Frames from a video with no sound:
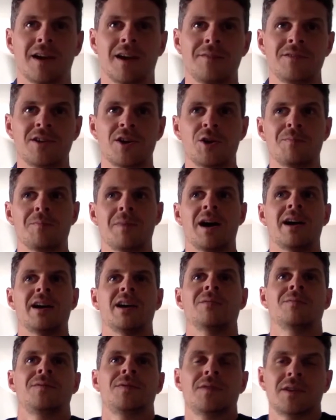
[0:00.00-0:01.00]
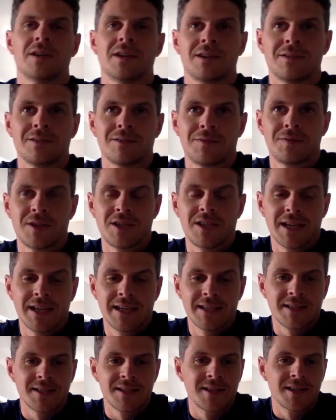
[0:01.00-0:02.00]
I've known Martin for
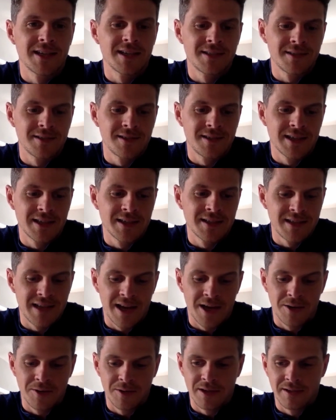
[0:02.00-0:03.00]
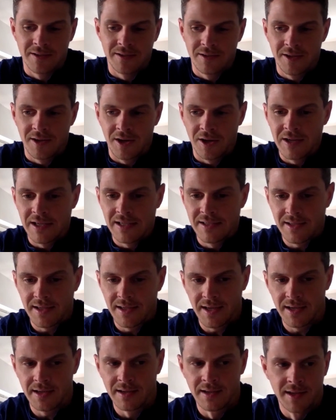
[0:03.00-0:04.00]
years and years and years now, and he's
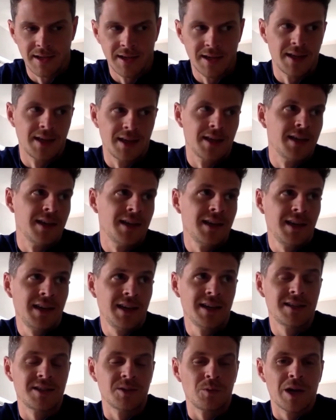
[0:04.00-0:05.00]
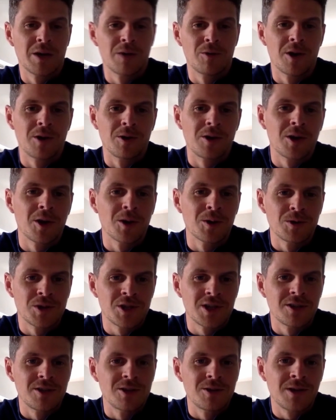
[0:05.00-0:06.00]
a well-known
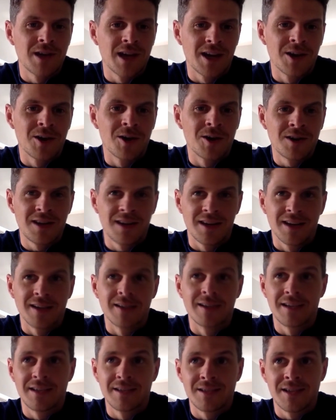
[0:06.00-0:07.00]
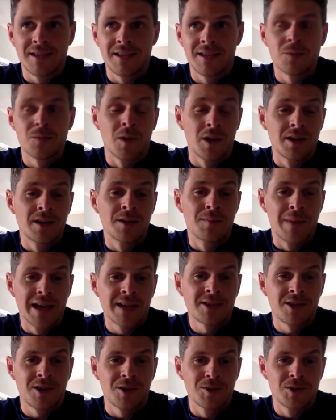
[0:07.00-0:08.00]
coach in UK hockey, and he's one of the
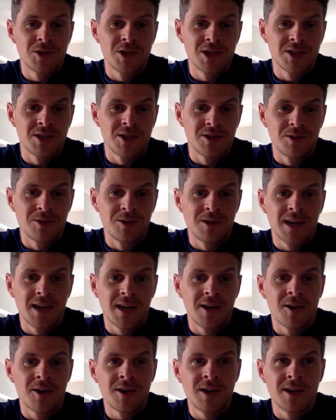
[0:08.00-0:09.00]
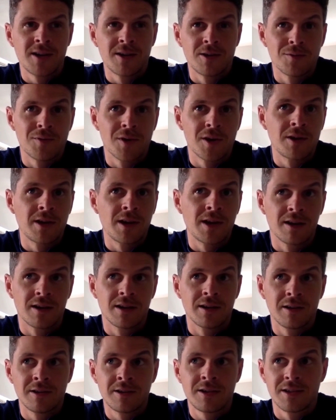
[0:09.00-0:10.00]
best coaches in UK hockey. And you've only got
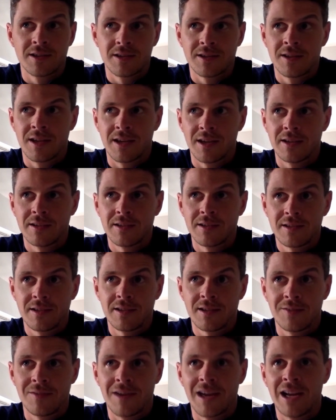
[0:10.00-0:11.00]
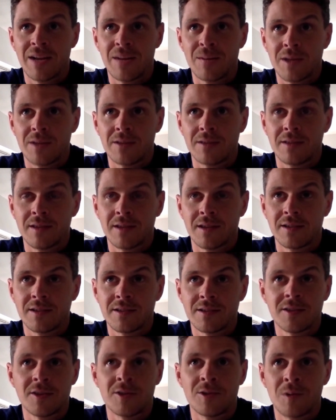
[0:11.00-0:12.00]
to look at the development that
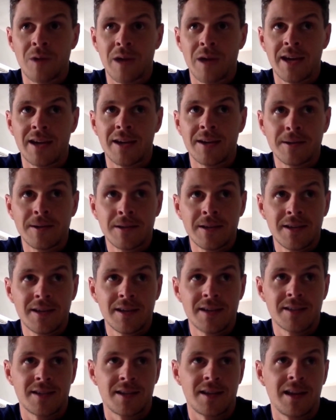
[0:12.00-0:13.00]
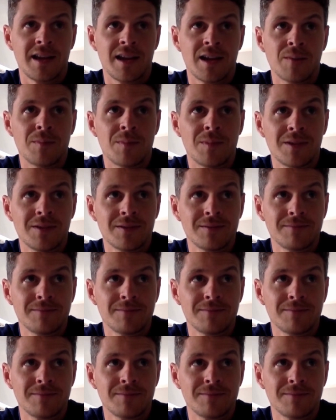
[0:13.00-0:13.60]
Solway as a club